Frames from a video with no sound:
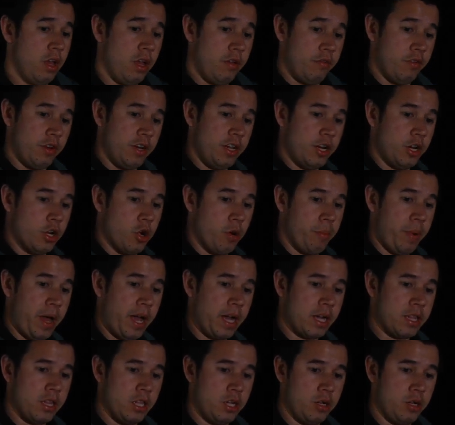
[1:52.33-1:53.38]
if you need to go
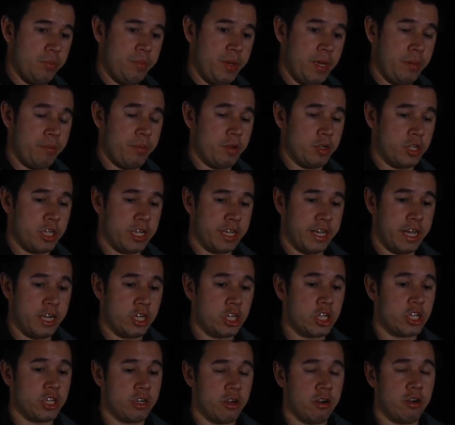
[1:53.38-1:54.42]
back a little bit, but to catch
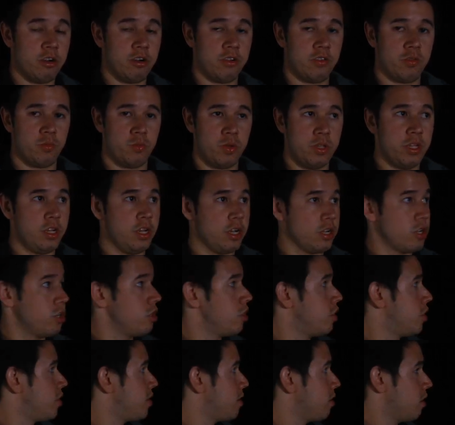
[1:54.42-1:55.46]
stars, really a
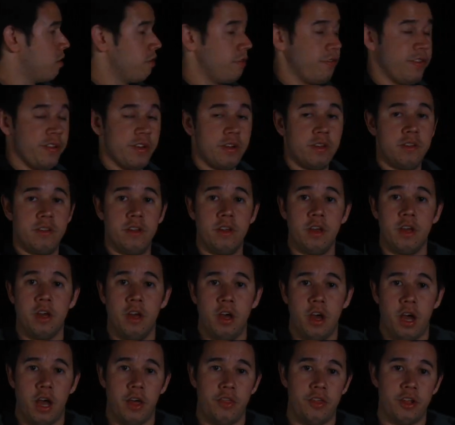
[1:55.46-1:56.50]
good star field,
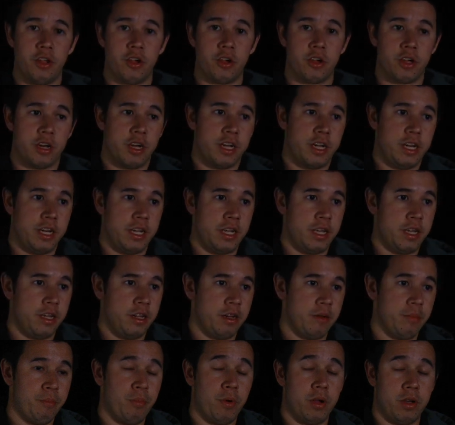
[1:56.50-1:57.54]
I think you're going to
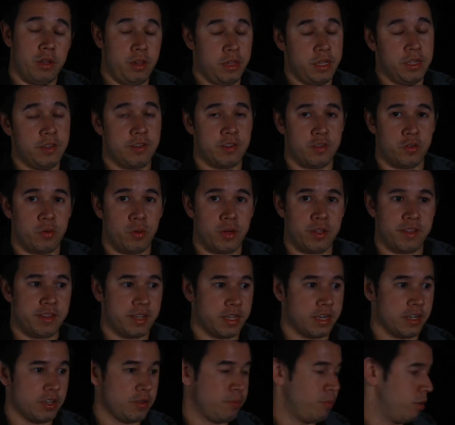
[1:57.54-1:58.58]
need at least a
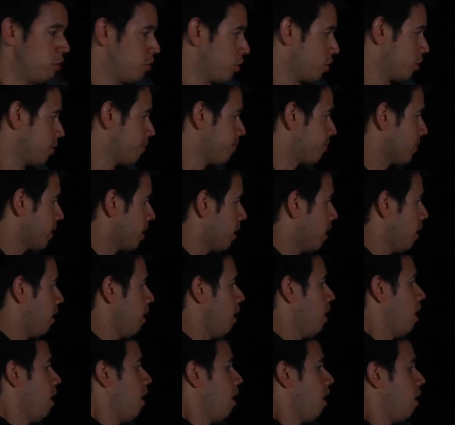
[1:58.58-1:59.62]
20-second exposure.
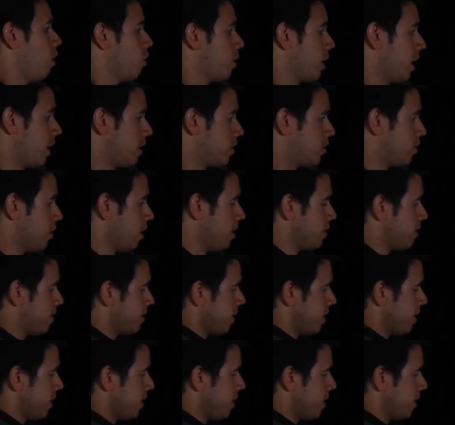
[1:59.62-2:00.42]
Okay, so let's